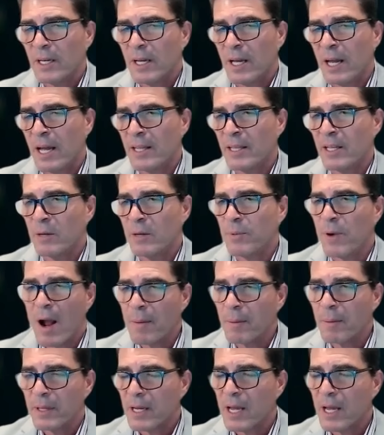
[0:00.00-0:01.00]
And they'll
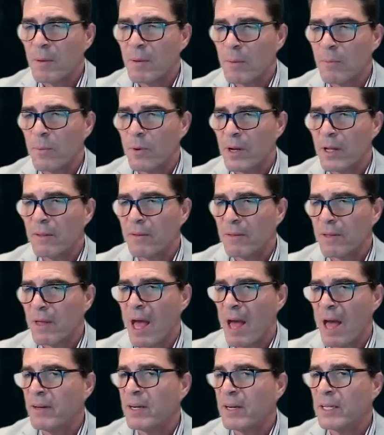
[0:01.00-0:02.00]
probably come up with
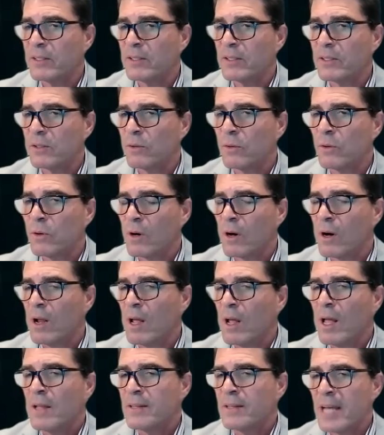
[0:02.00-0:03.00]
evidence or
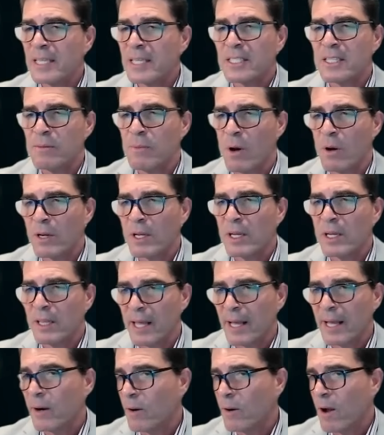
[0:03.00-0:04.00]
testimony
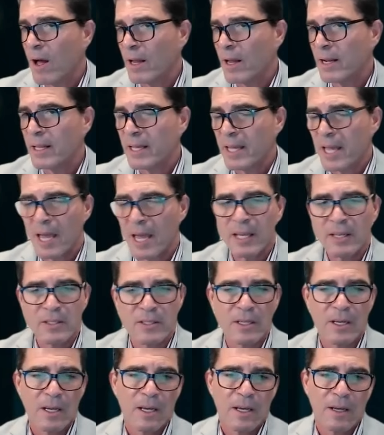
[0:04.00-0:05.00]
later on in the
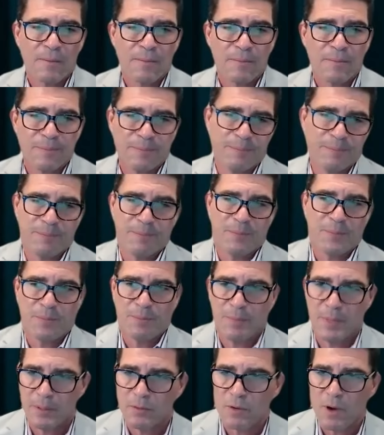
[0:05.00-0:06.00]
case,
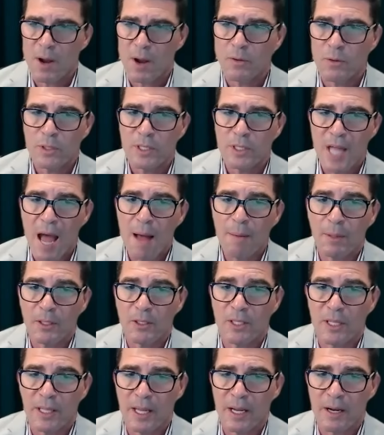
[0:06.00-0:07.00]
meaning trying to
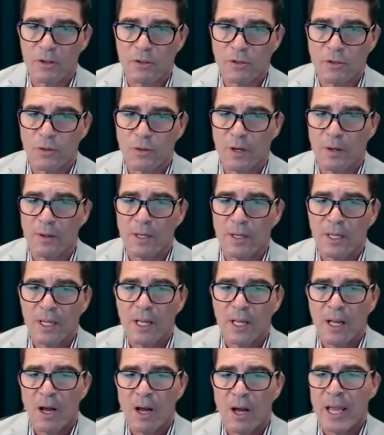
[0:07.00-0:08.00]
establish that they are true.
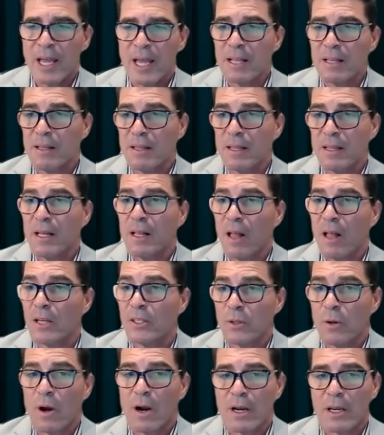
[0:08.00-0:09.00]
And they'll
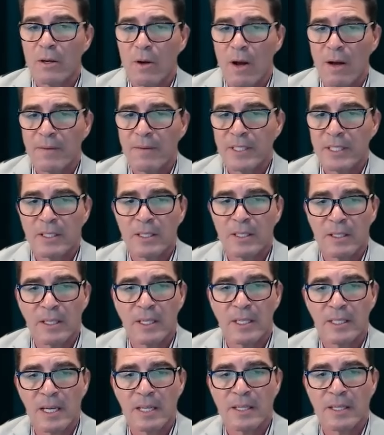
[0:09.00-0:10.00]
also argue, obviously, to the
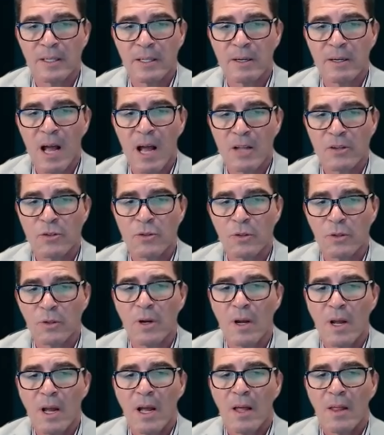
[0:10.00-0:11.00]
extent that they're not true,
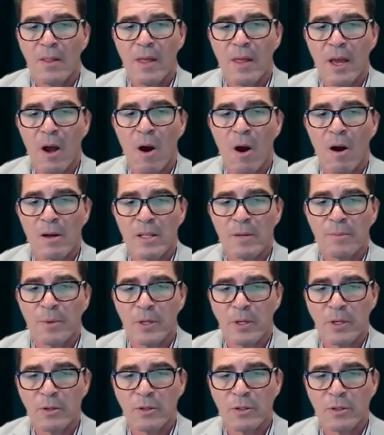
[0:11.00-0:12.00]
they are the
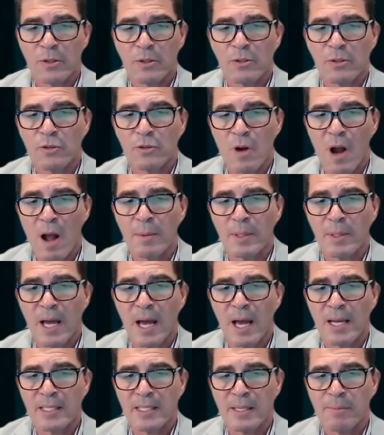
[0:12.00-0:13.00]
producer's
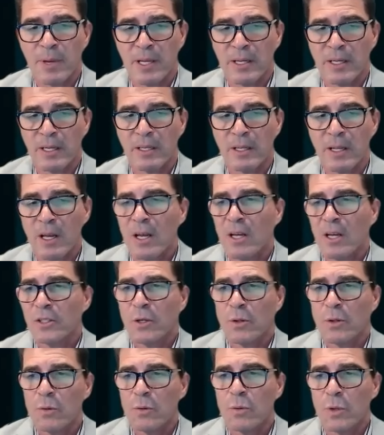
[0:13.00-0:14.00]
dramatized opinion.
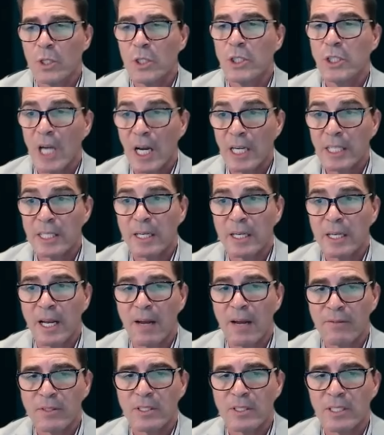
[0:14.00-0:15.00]
So we're just going to
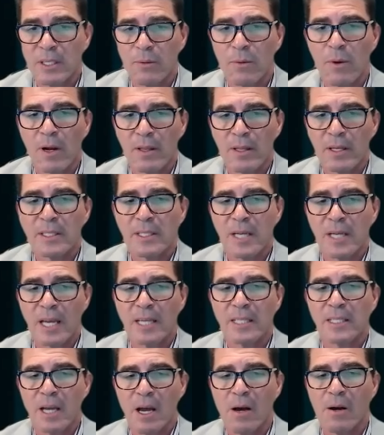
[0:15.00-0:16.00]
have to see where this case
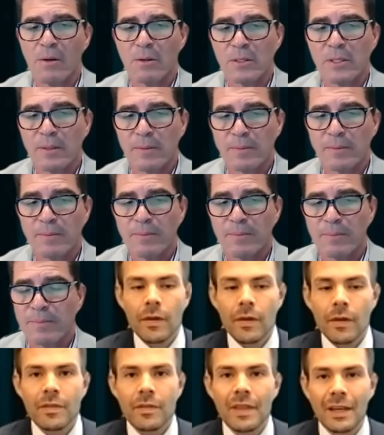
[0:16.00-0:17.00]
goes.
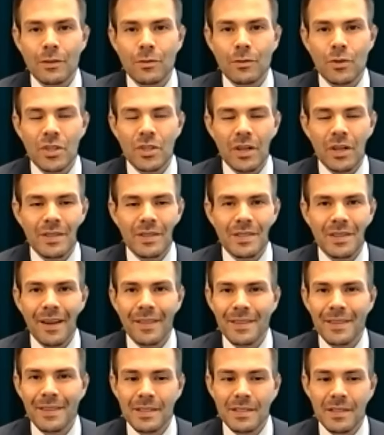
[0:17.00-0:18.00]
Thanks for sharing,
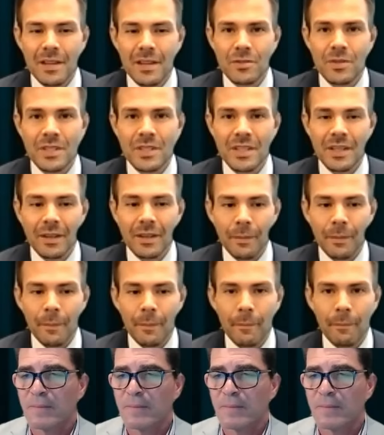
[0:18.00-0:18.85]
Scott. This is interesting.